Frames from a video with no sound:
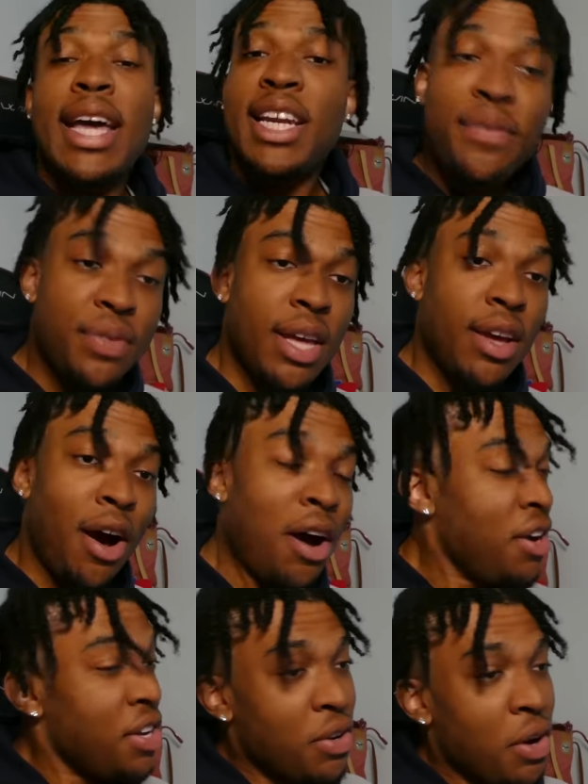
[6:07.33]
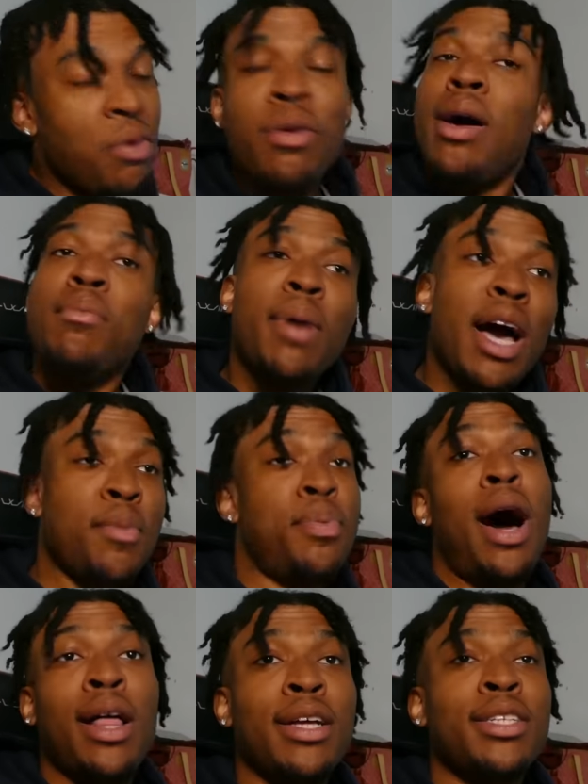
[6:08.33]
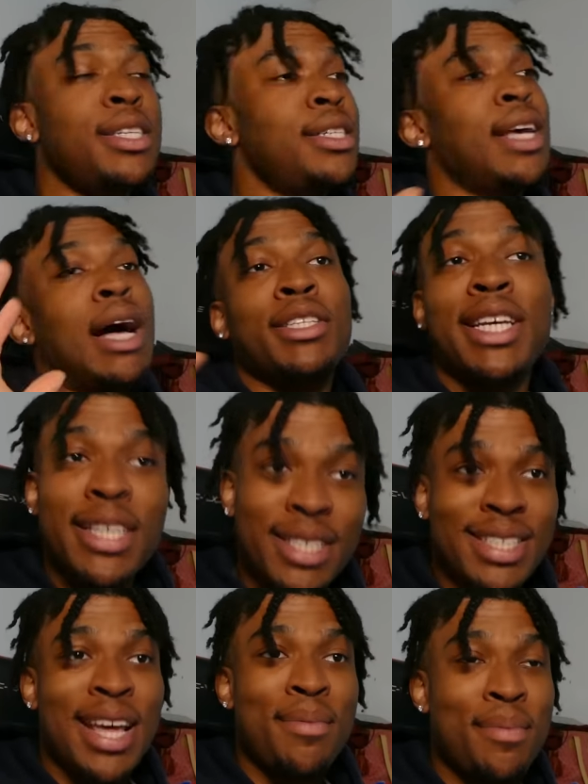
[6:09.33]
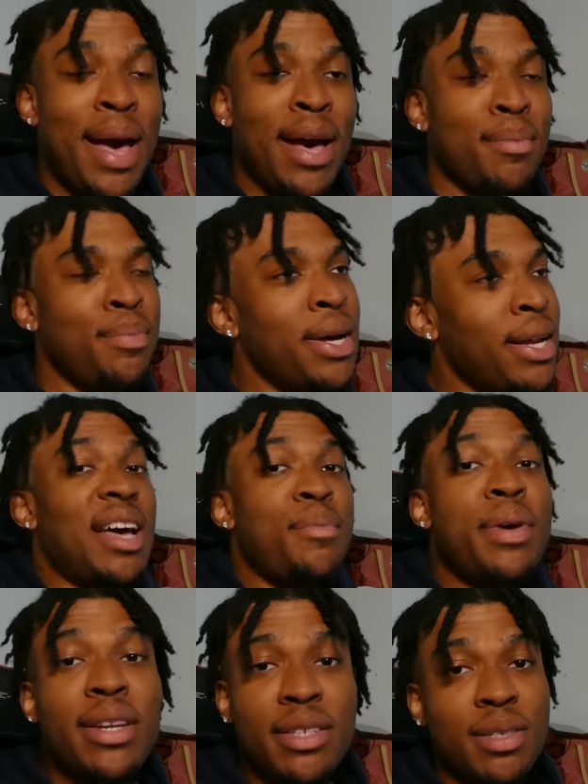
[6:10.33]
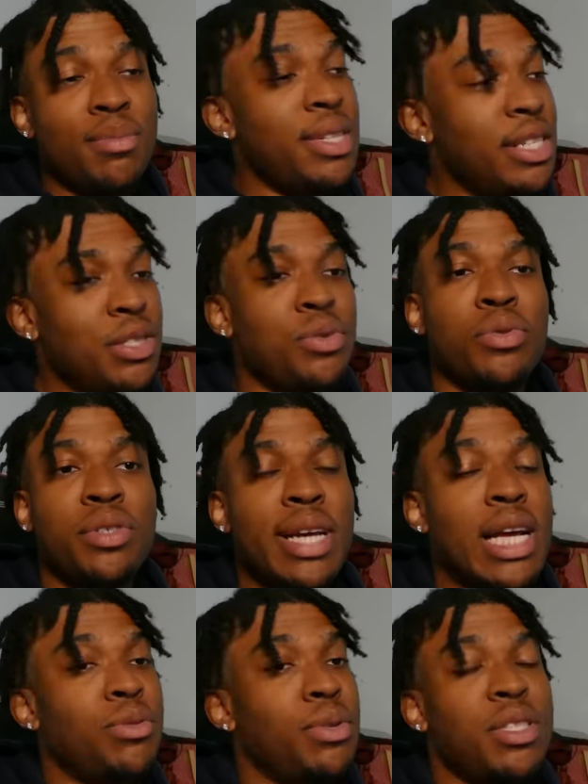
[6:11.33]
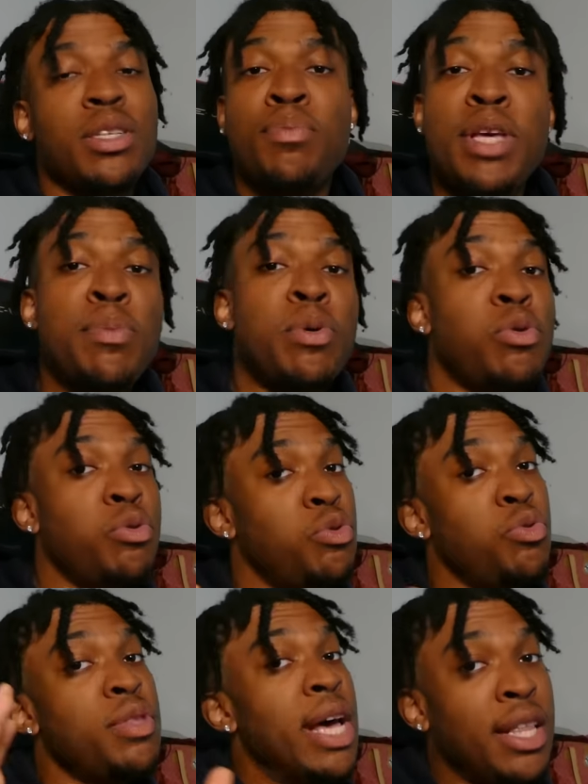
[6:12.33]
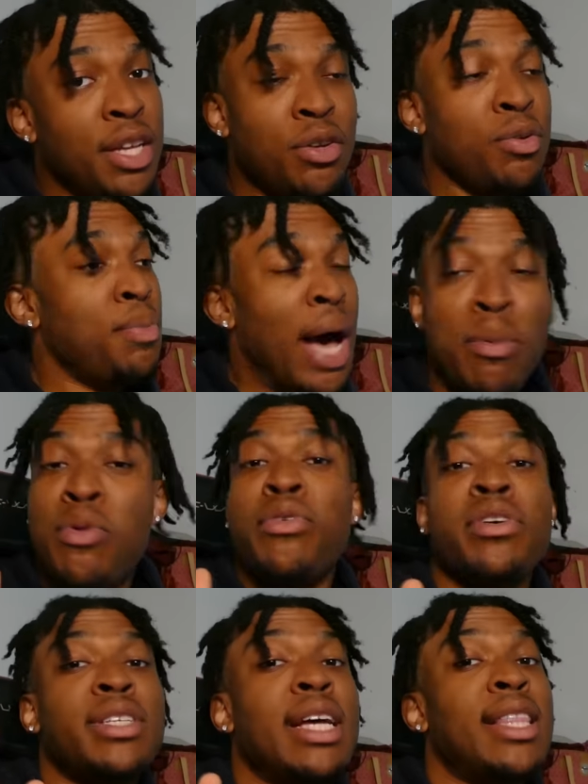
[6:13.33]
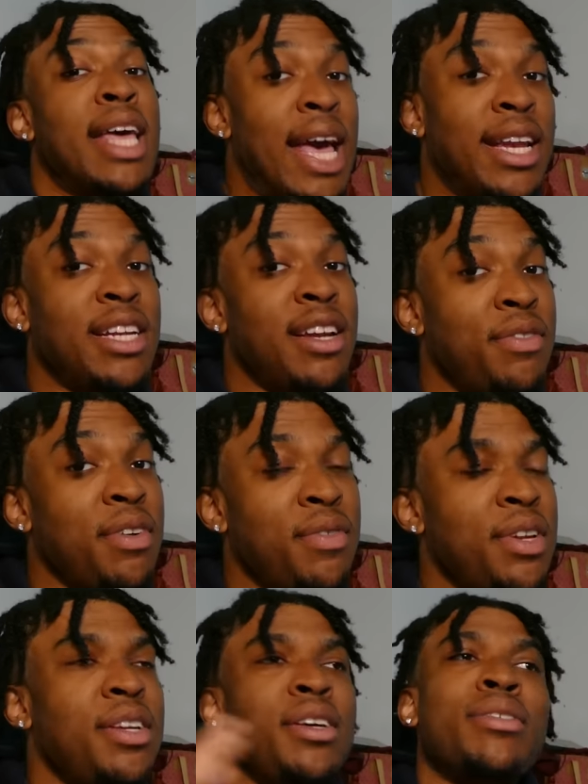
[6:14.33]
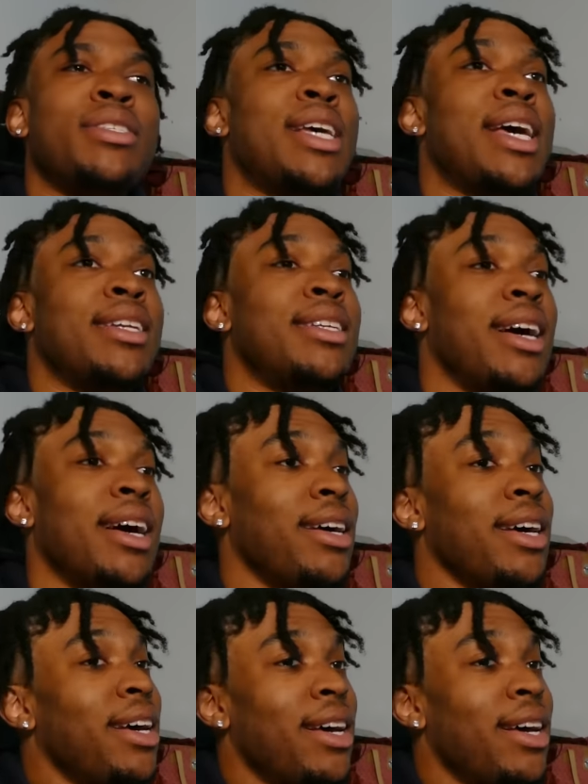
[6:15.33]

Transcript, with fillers: And if they are, you know, uh, my apologies, I'll take a step back, but I've been in some Discord chats with some people who do that little Bible verse at the ending of their videos and uh,